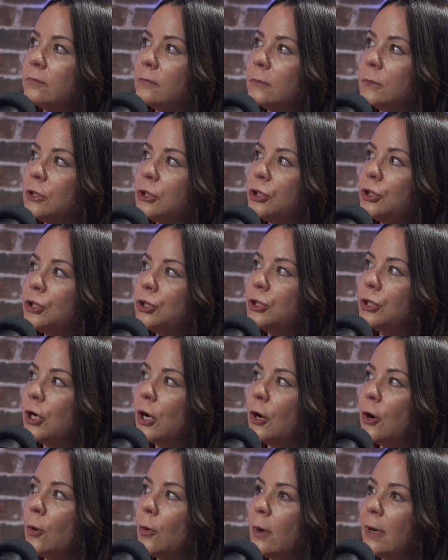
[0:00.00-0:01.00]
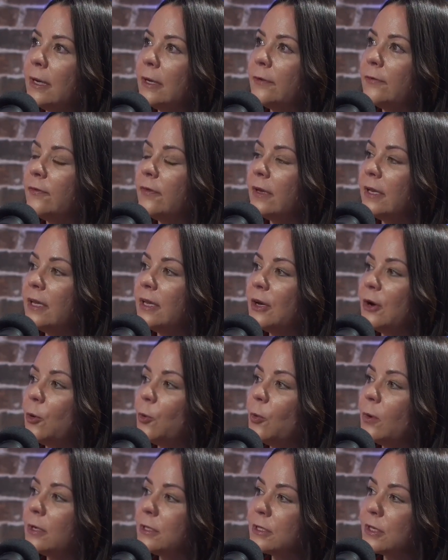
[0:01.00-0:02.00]
show in a video
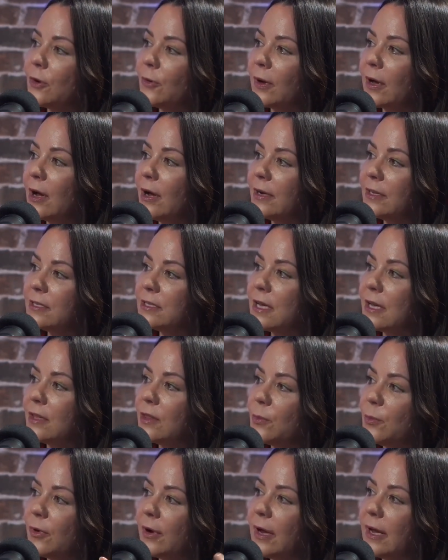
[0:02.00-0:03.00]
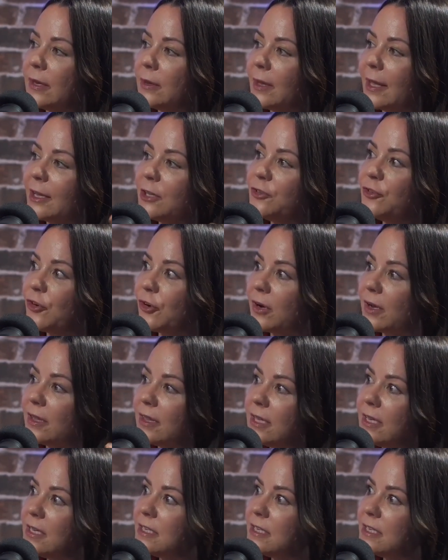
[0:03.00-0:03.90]
what's going on inside the brain during the